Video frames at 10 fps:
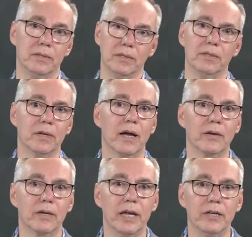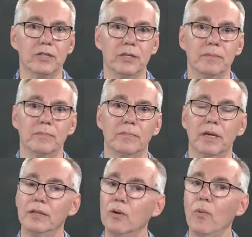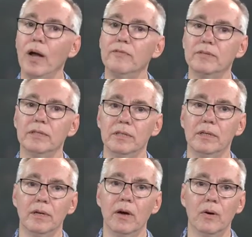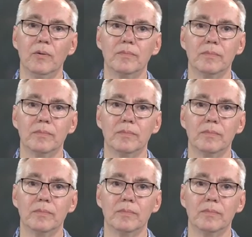in the congregation, and the wife didn't know.